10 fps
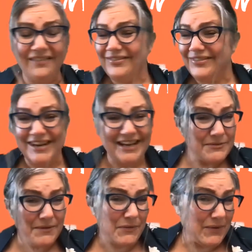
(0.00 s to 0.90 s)
The next
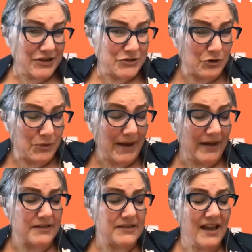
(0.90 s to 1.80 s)
one that we can talk about
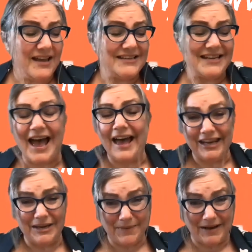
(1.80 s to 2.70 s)
is
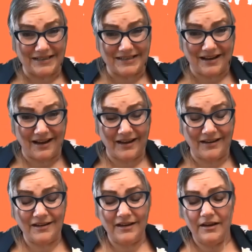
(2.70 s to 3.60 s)
targeting by desire.
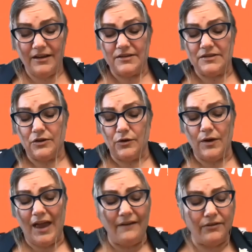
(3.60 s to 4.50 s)
So
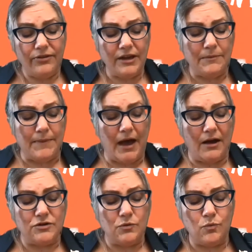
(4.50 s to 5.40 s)
have a think
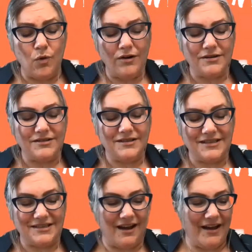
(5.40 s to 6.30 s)
about what
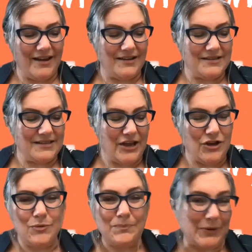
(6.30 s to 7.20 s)
desires are
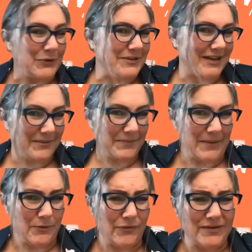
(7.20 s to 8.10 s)
you building in
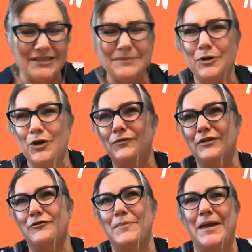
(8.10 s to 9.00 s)
people. This is perfect
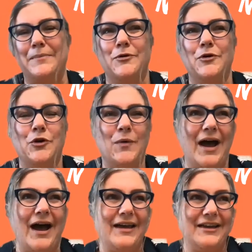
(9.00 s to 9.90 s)
for people who
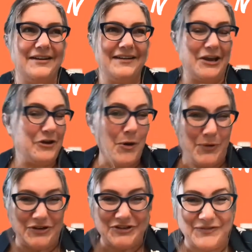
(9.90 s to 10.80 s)
are in
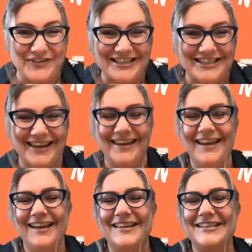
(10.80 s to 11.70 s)
e-commerce, obviously.
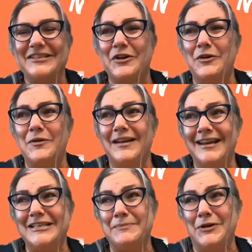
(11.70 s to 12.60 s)
So
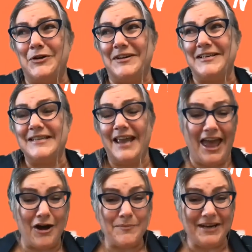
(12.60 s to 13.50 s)
let's be honest,
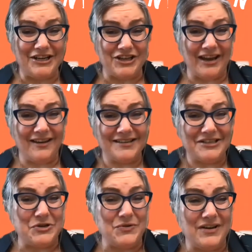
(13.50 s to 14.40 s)
how many jackets
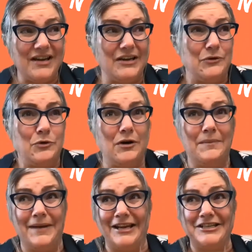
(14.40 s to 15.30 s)
do you need, or
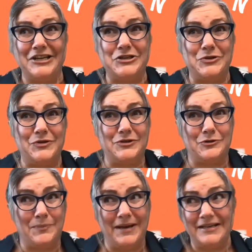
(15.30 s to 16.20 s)
black t-shirts
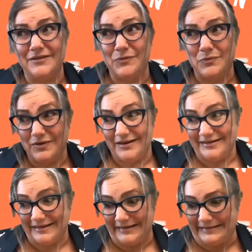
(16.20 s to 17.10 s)
or pairs of white
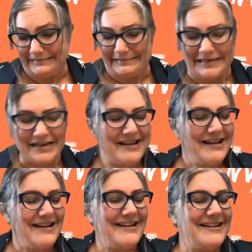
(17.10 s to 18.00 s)
sneakers?
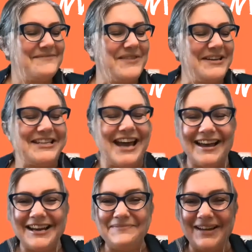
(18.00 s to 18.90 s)
But
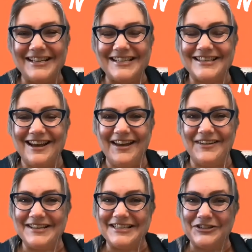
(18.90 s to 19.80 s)
targeting by desire
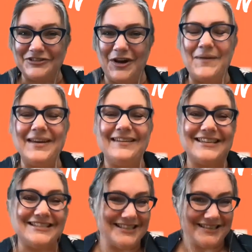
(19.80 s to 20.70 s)
is growing
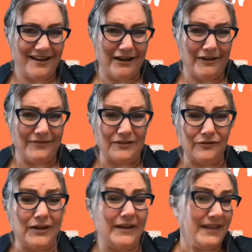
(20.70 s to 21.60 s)
this desire and this
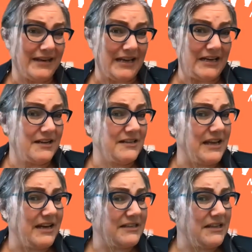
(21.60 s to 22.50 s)
feeling that need. And
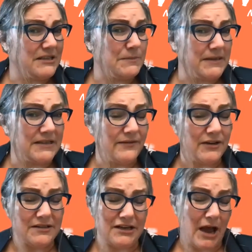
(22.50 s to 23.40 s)
it's a
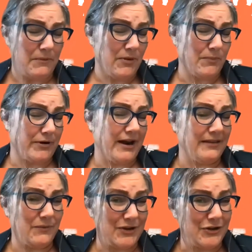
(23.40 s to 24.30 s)
specific type of the brain
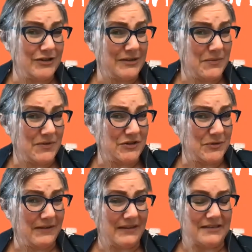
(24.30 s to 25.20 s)
that we're using when we're
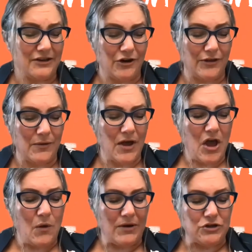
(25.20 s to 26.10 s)
doing this. I know that
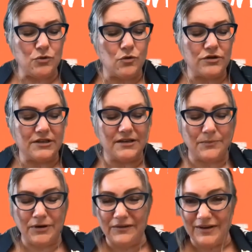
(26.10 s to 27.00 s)
we talked in a
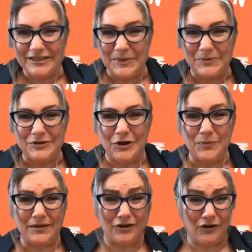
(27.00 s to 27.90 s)
previous episode
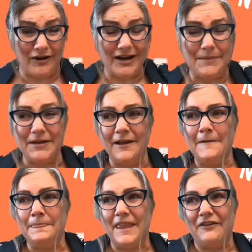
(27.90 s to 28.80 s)
with Lauren Clement
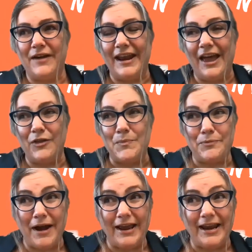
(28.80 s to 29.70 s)
around how the
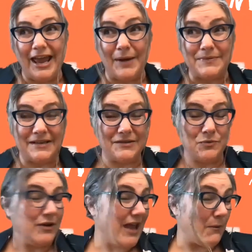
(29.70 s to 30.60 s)
brain helps us
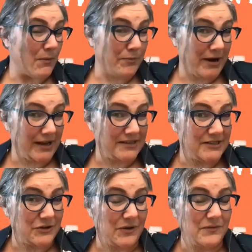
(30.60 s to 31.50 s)
work out what brands
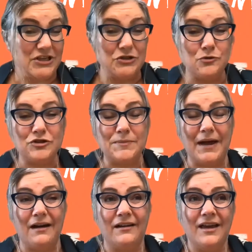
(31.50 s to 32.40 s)
do. And she talked
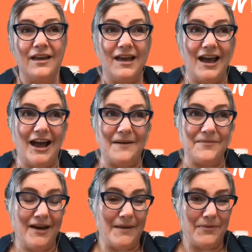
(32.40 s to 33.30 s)
about the
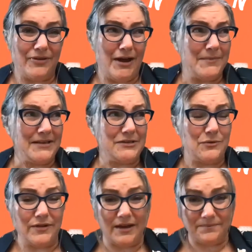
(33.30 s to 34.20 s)
hypothalamus or
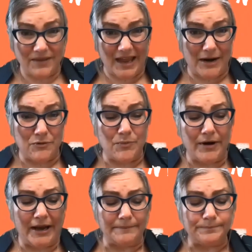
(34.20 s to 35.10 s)
the animal
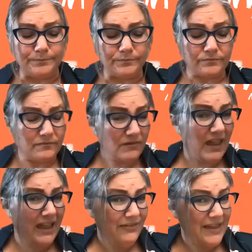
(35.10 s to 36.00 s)
brain.
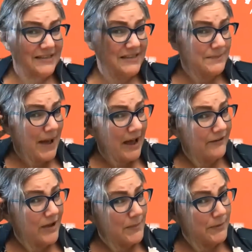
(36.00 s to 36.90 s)
And that's just part of
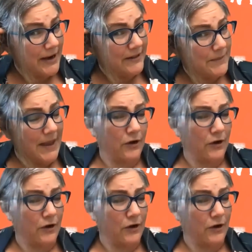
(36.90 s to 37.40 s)
our brain at the back,